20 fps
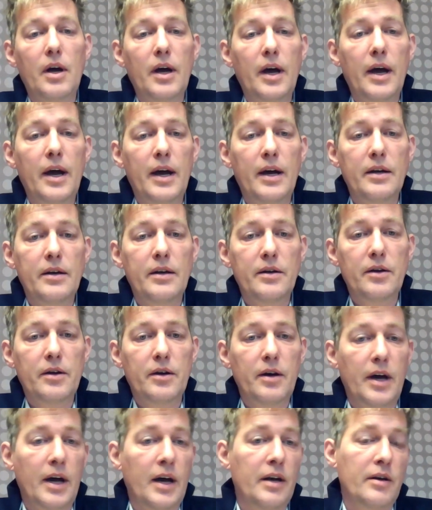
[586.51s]
and
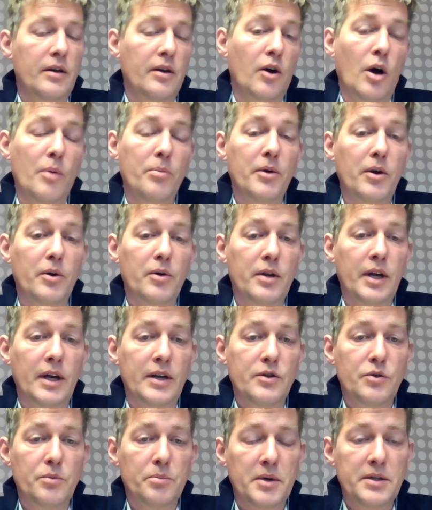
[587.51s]
upload that
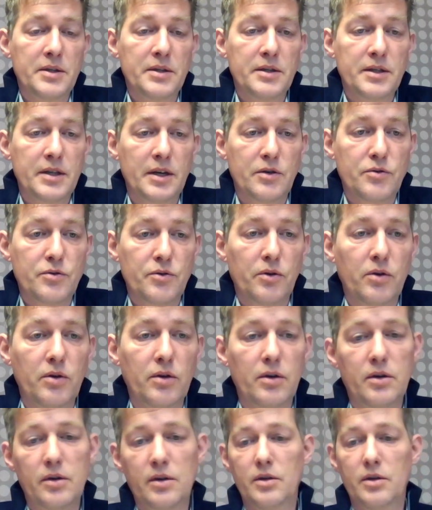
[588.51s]
to Business Central.